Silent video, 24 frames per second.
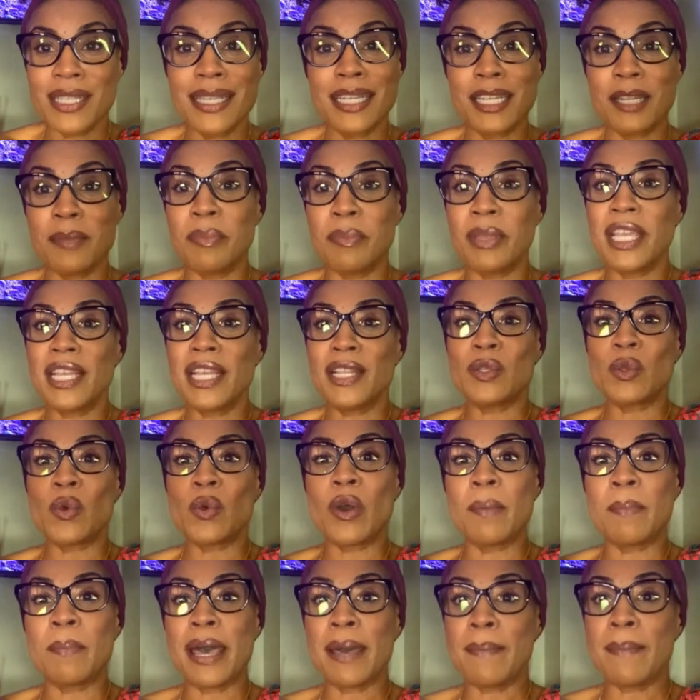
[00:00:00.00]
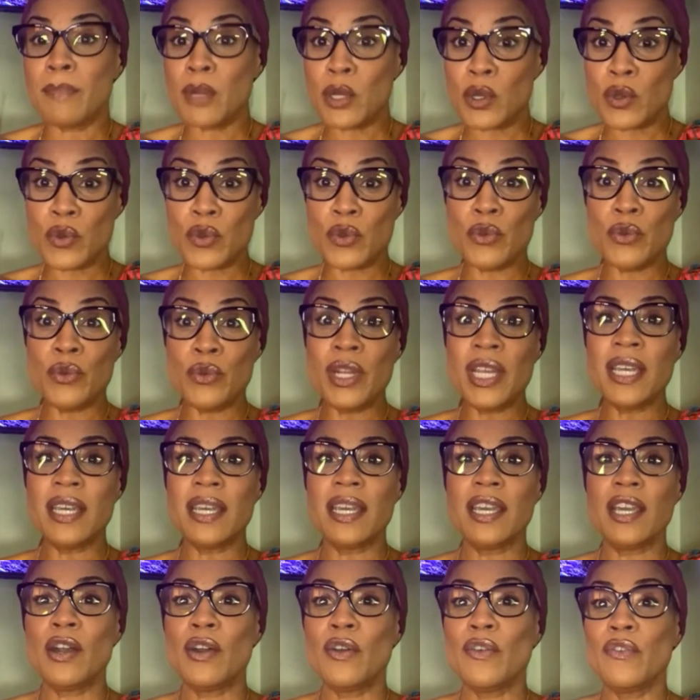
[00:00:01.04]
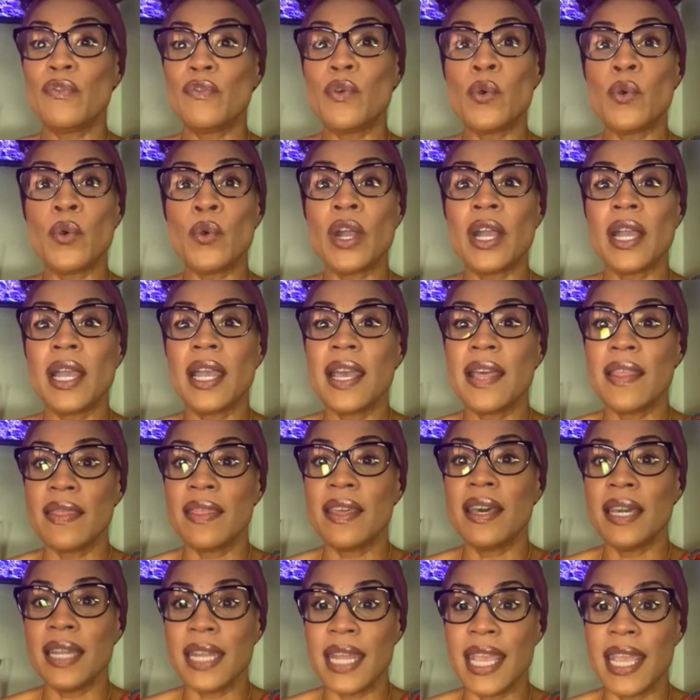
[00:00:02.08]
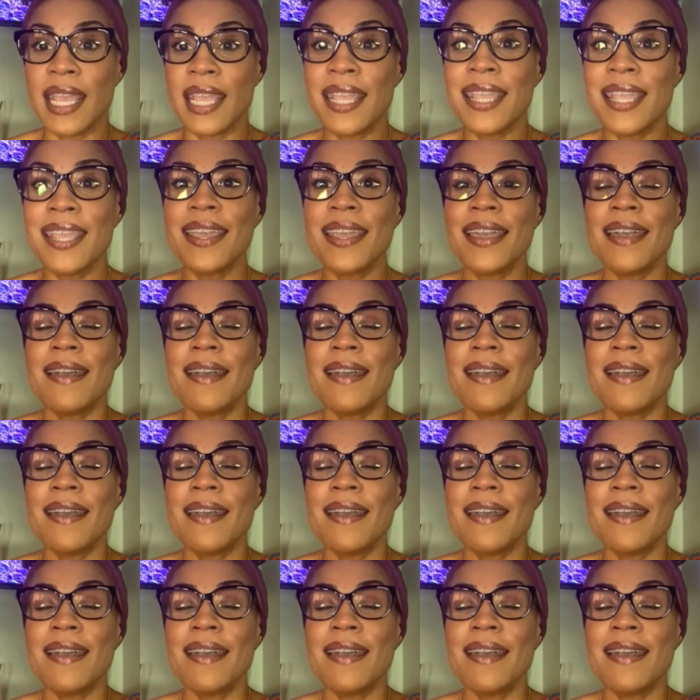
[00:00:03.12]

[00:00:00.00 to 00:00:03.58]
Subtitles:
It depends on my mood for the day.